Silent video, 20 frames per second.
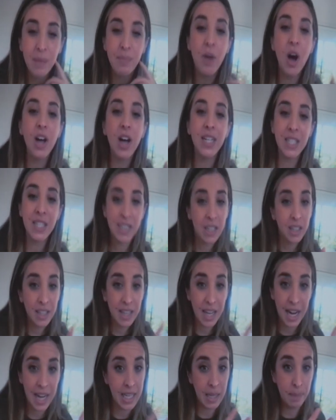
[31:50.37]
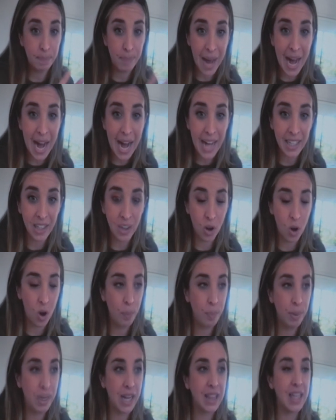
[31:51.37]
Not necessarily that I eat bad at
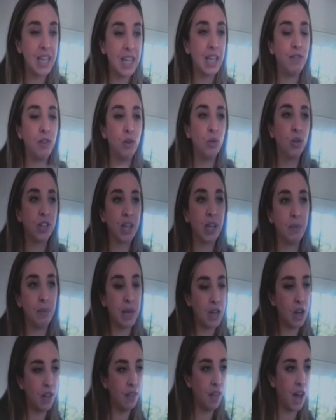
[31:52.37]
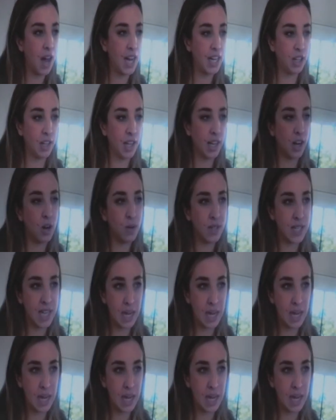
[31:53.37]
all, but I think if you look at me online, you're like, oh,